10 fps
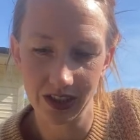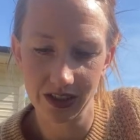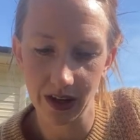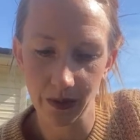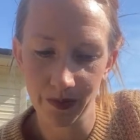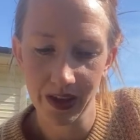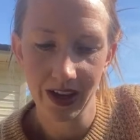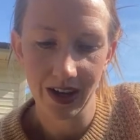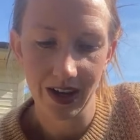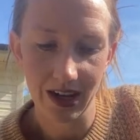So
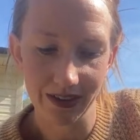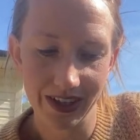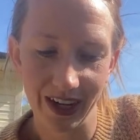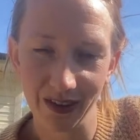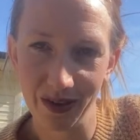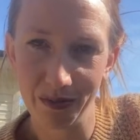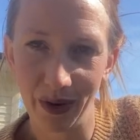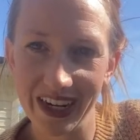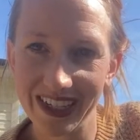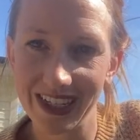I've kind of
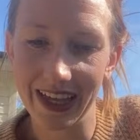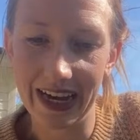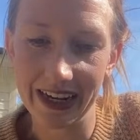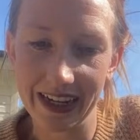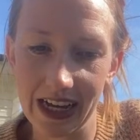embraced that.